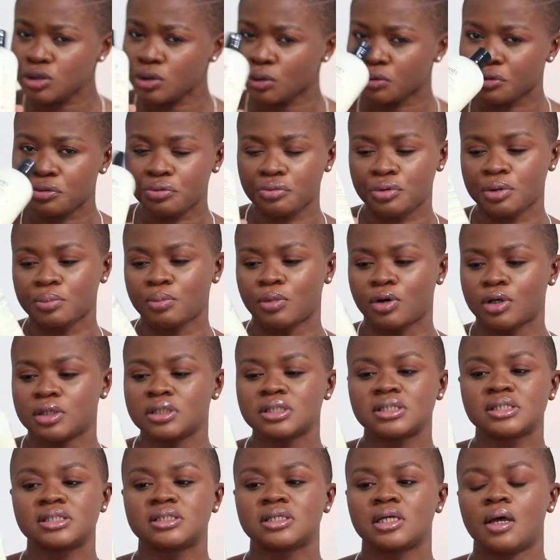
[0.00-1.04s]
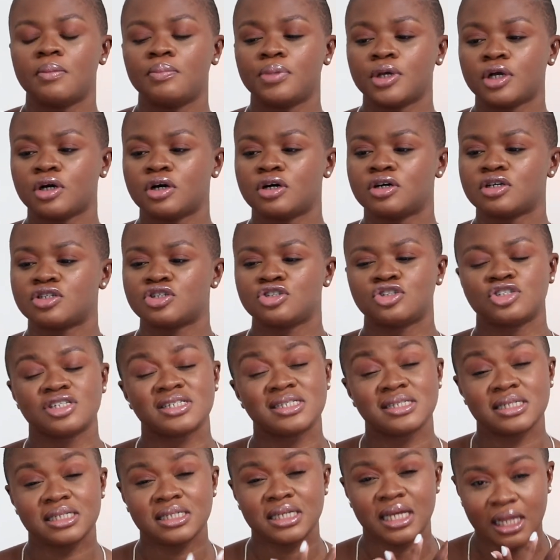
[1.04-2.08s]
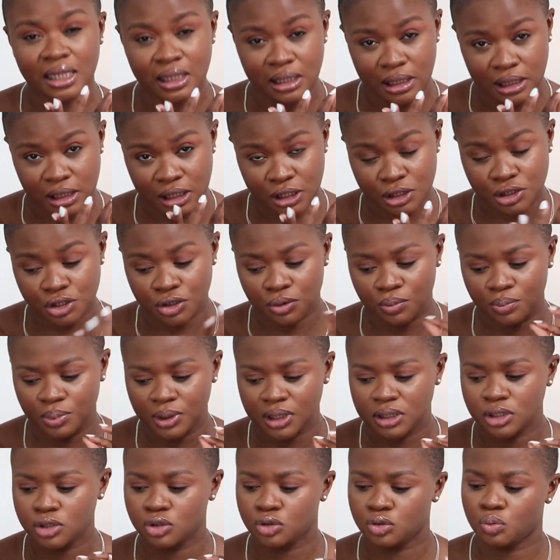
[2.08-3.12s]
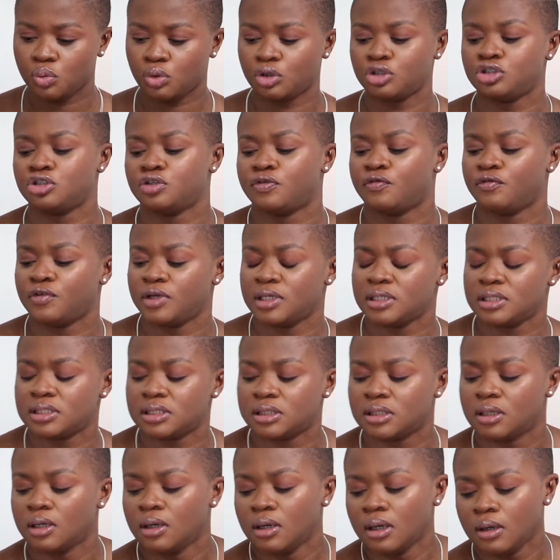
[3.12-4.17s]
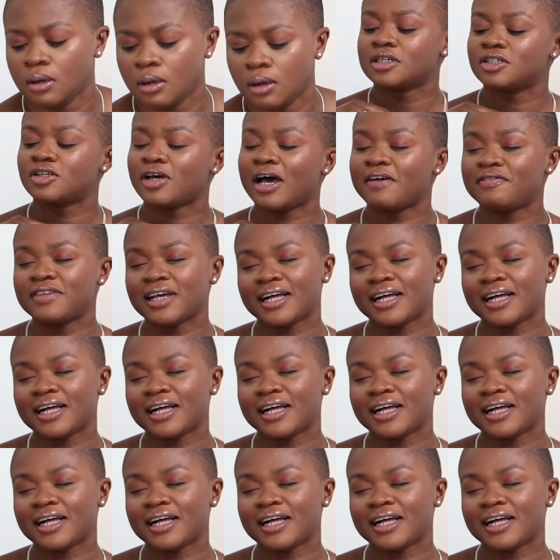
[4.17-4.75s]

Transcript: or three months because you just need a little bit to wash your face so after